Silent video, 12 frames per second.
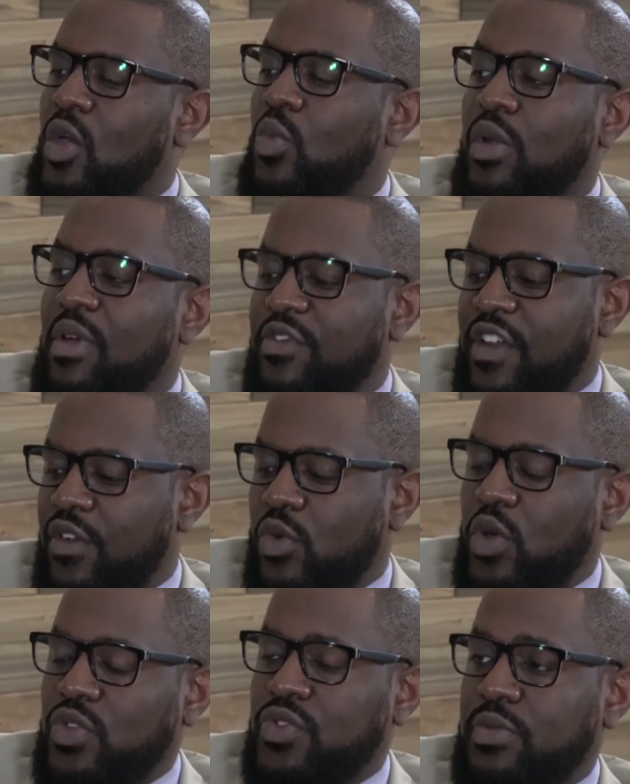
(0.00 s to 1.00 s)
And one of my favorite
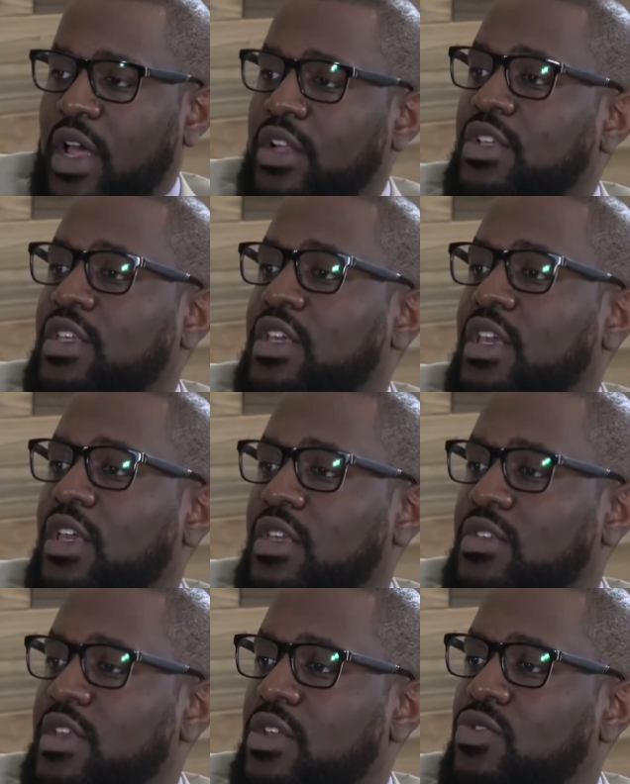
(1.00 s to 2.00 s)
quotes from Dr. King
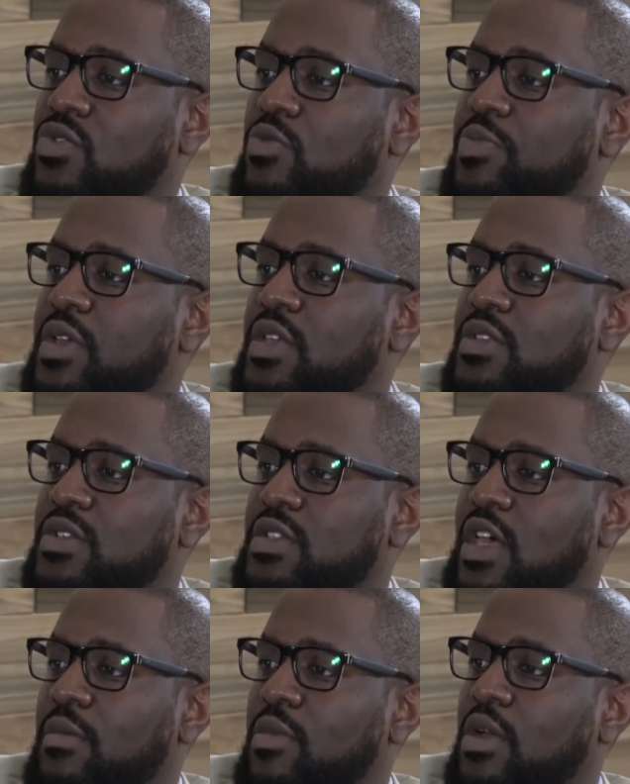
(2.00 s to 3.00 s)
is that true peace is
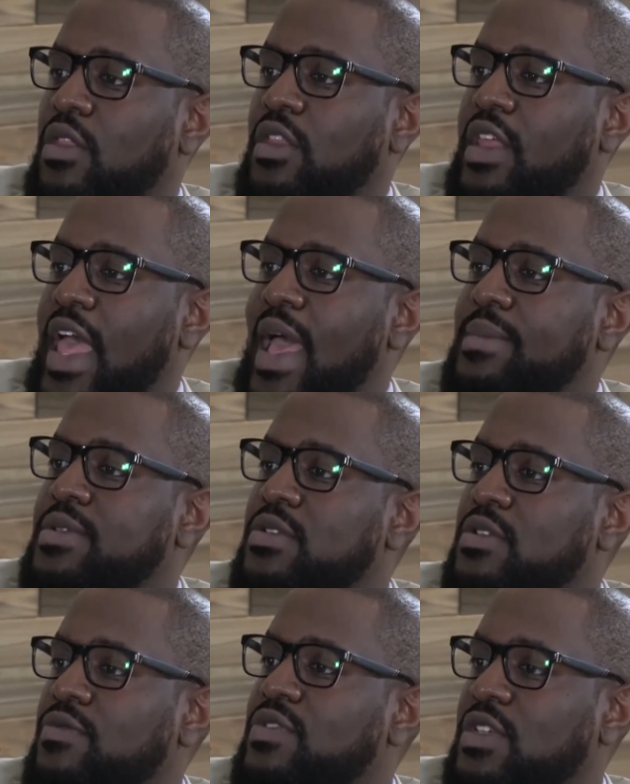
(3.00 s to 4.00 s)
not merely the
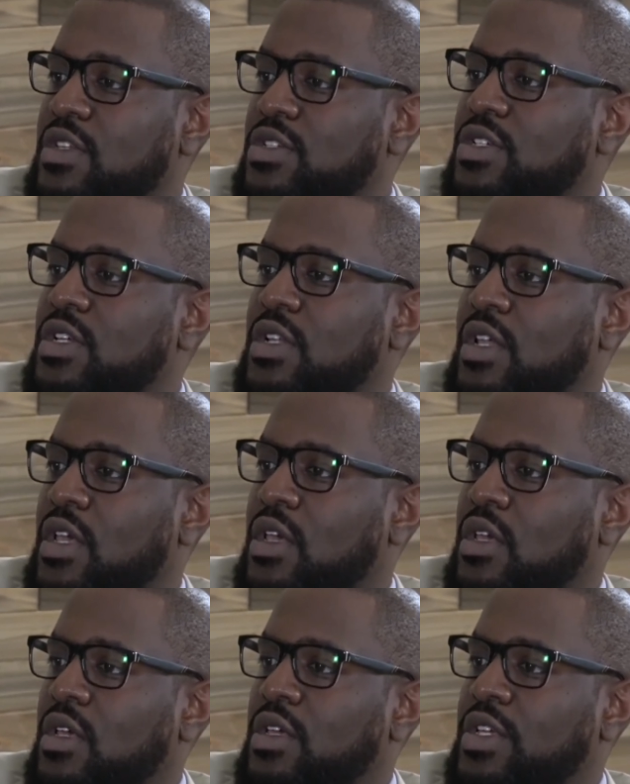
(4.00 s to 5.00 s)
absence of tension,
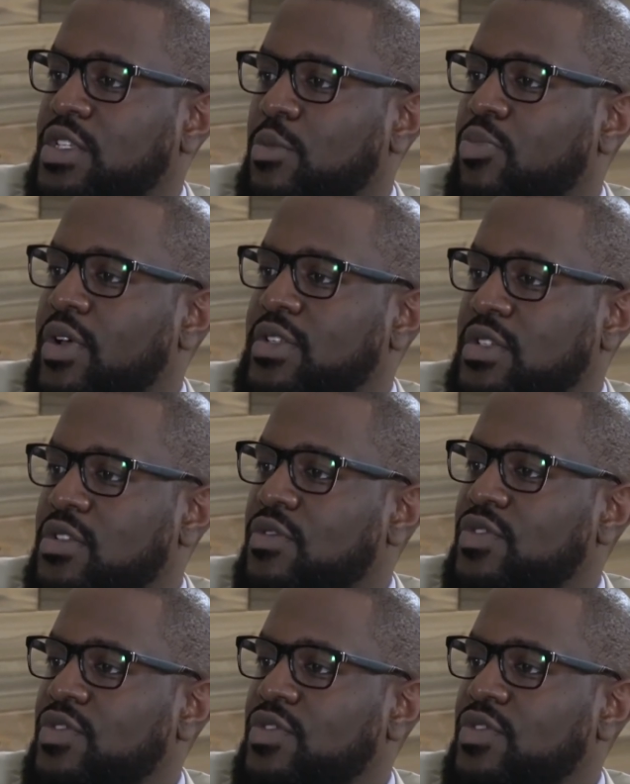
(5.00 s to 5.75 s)
it's the presence